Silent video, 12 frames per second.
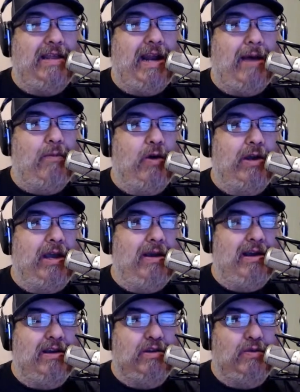that I'm working
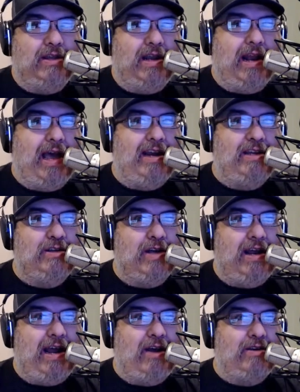because when the light is
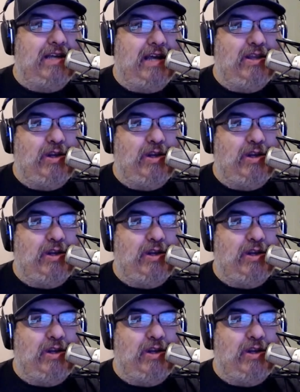on outside